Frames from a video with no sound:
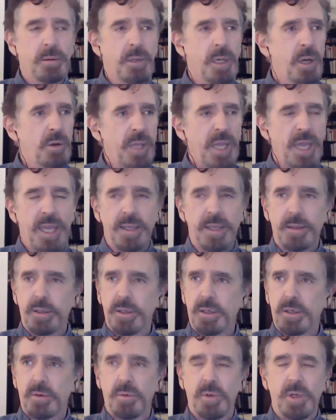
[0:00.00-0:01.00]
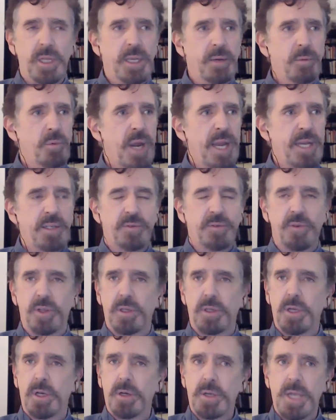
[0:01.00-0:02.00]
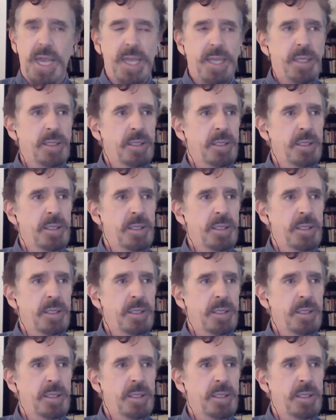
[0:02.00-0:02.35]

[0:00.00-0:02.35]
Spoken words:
Okay, you're really rageful. Okay,